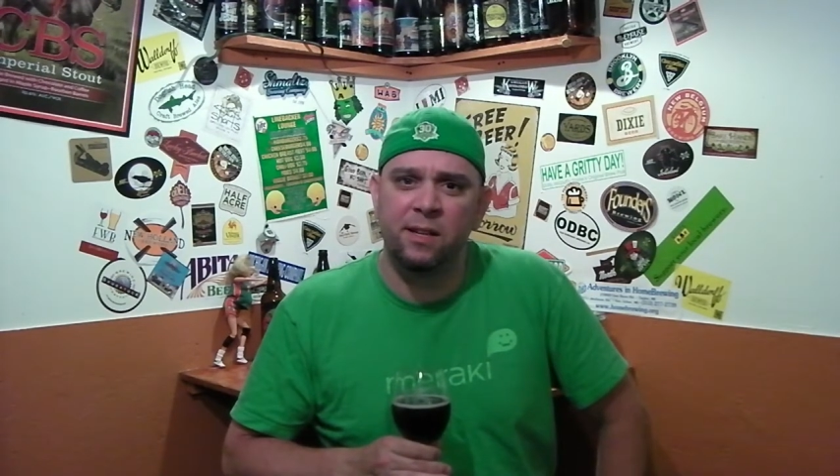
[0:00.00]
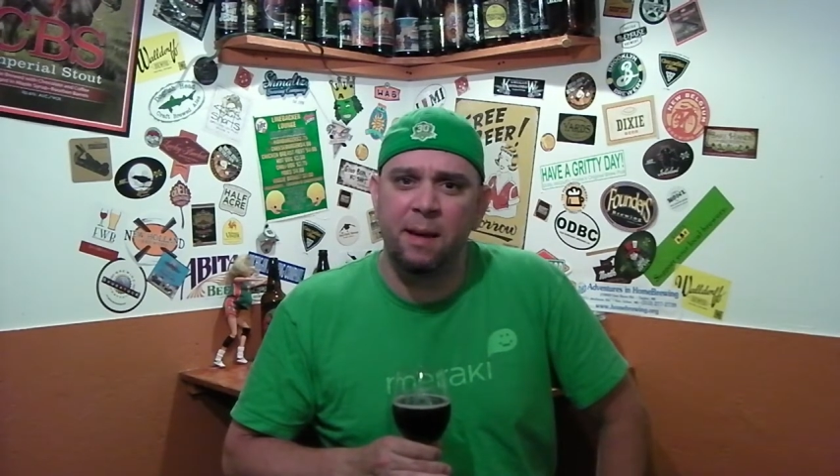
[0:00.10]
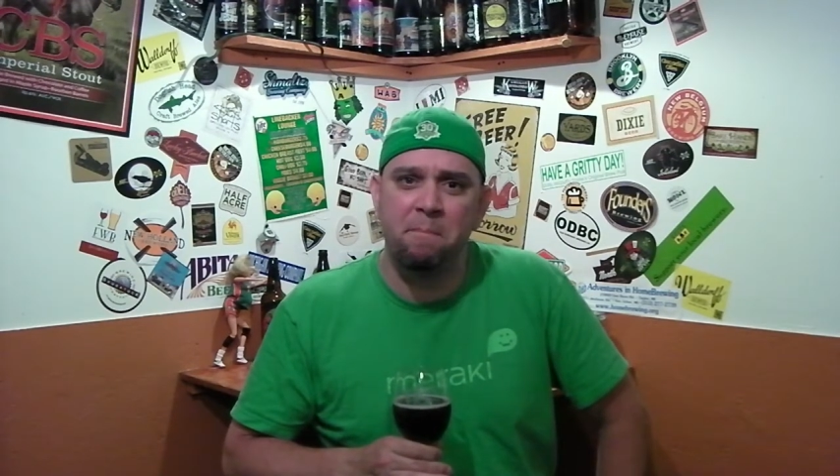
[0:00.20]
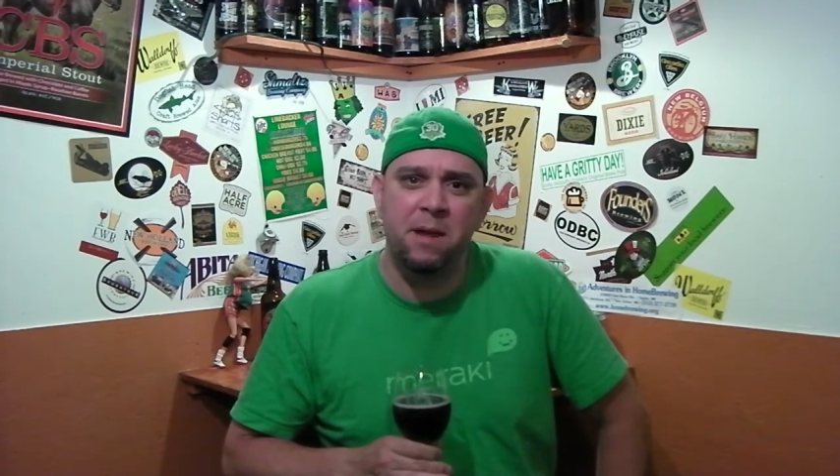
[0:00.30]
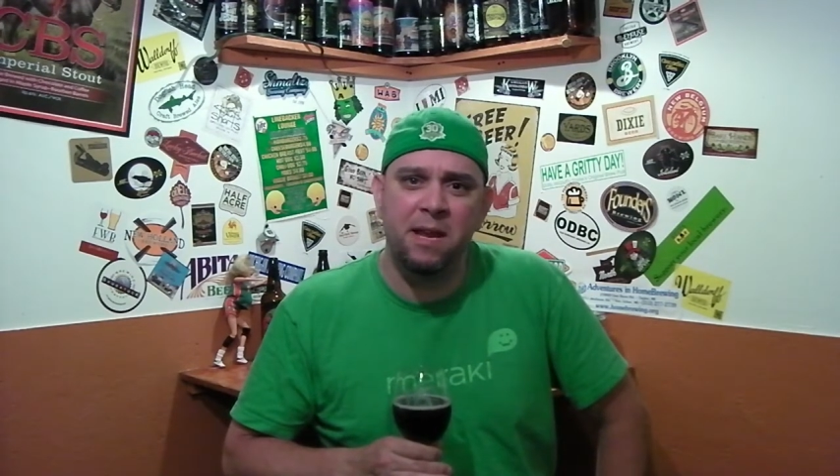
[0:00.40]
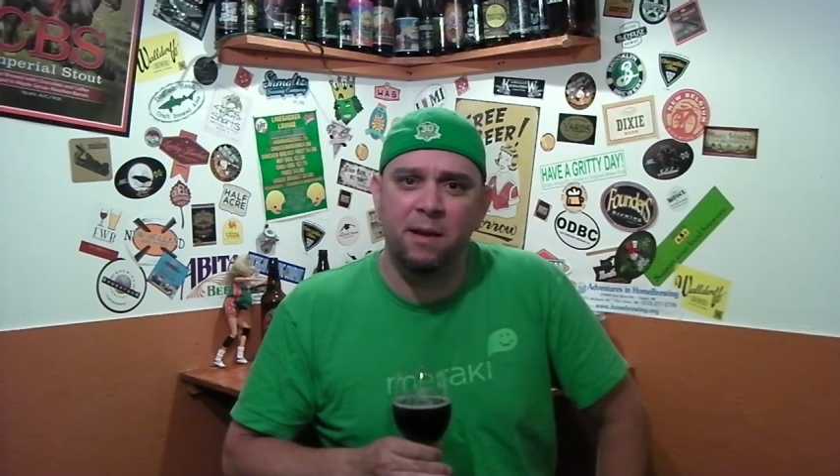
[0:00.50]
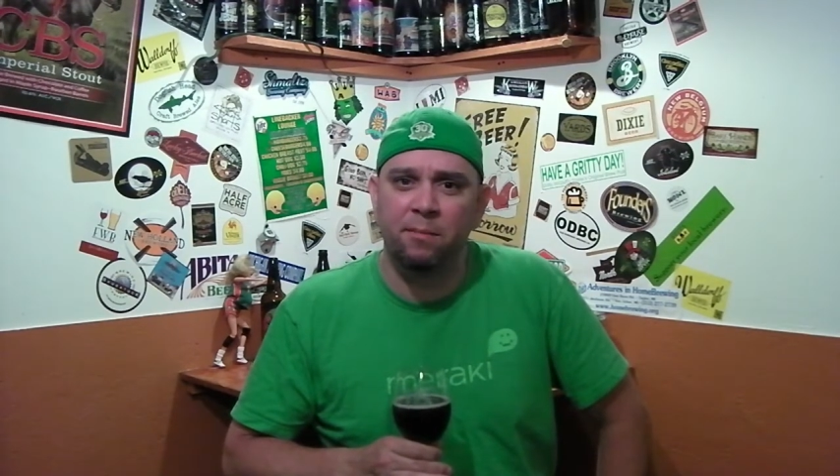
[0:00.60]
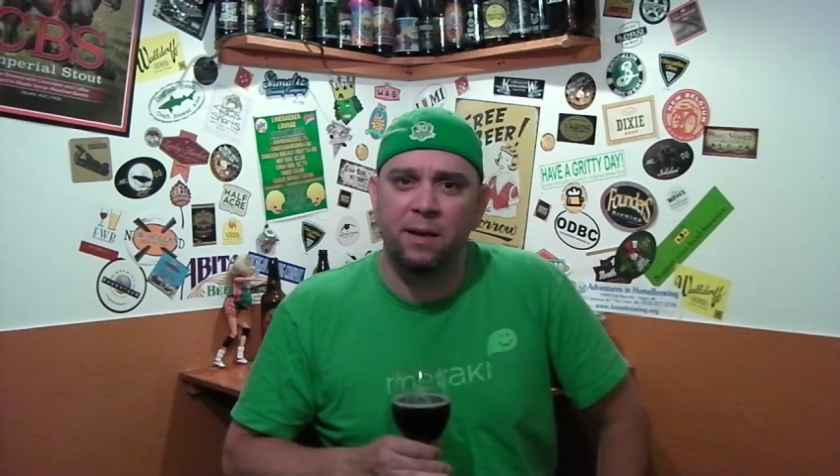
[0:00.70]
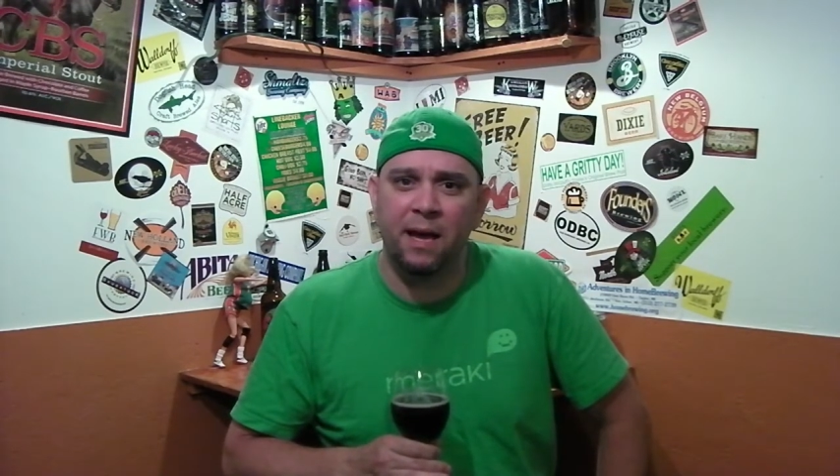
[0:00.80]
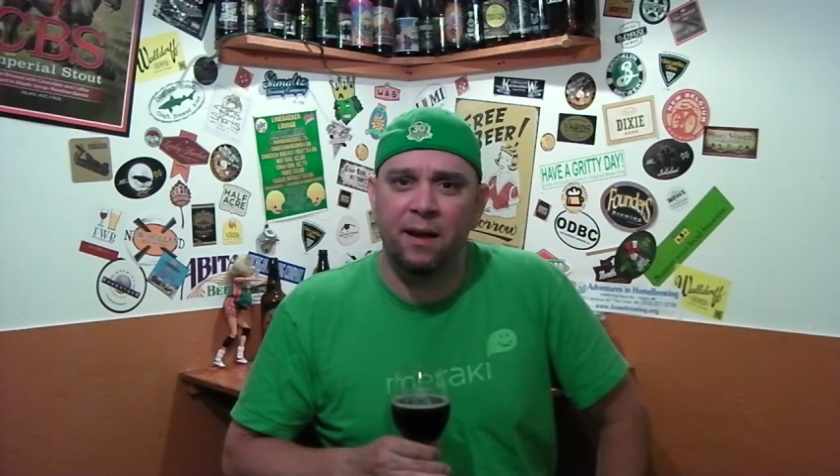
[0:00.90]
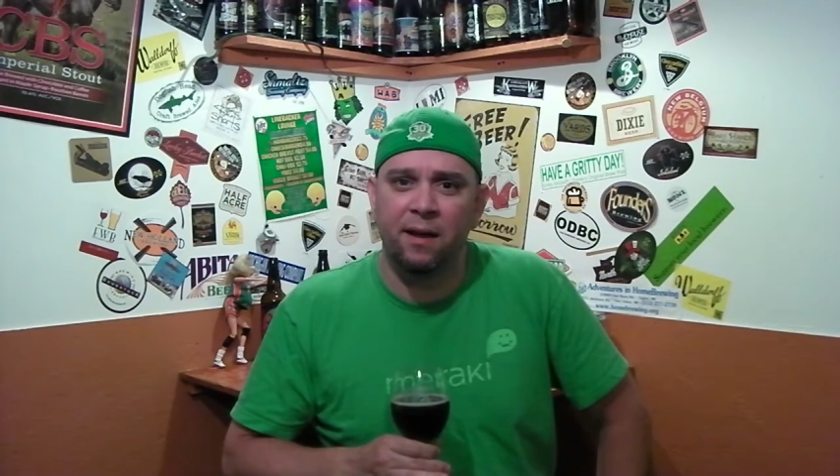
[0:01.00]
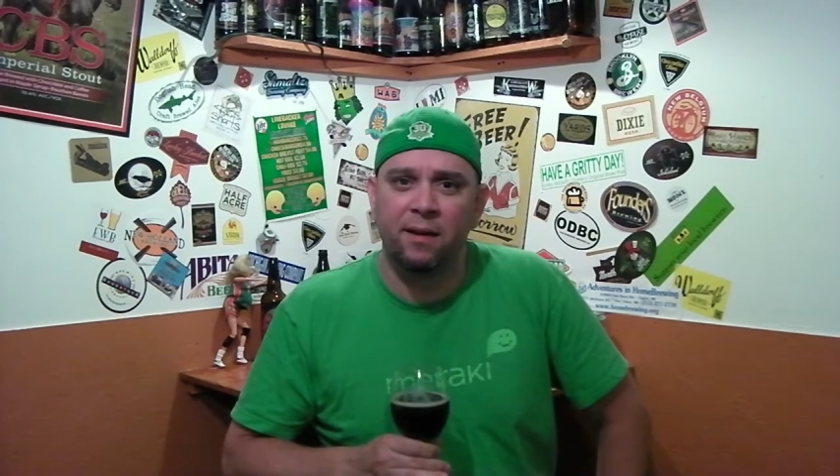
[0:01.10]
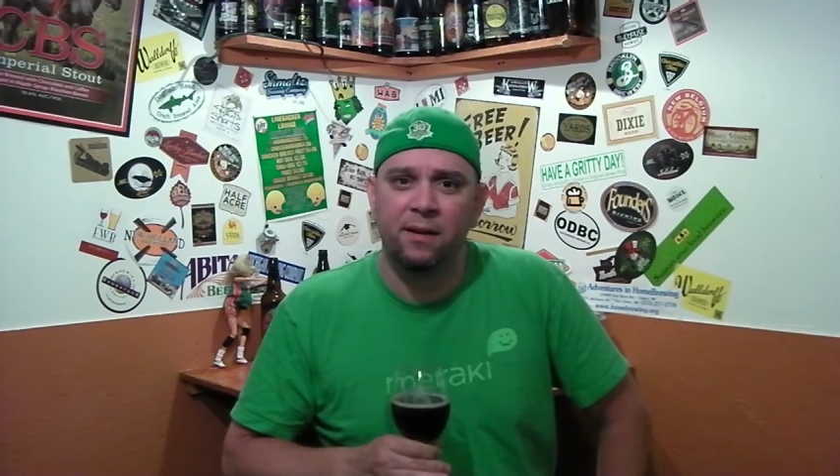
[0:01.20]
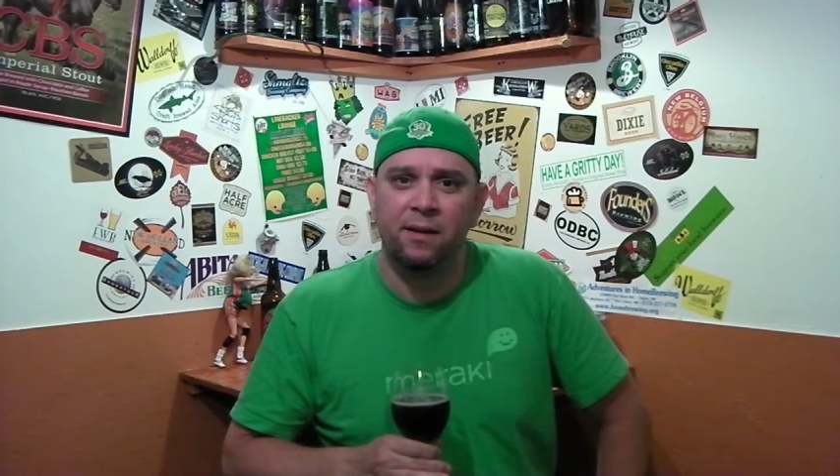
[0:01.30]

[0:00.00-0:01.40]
to that medium kind of